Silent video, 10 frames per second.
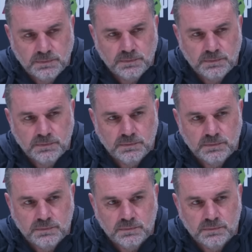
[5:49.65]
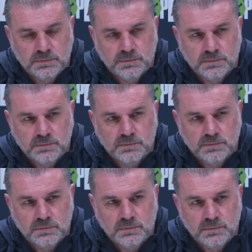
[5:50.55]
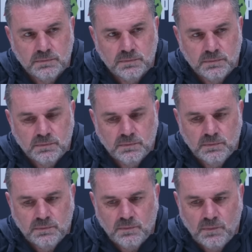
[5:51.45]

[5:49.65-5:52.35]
Um, how how impressive have you been with them this season?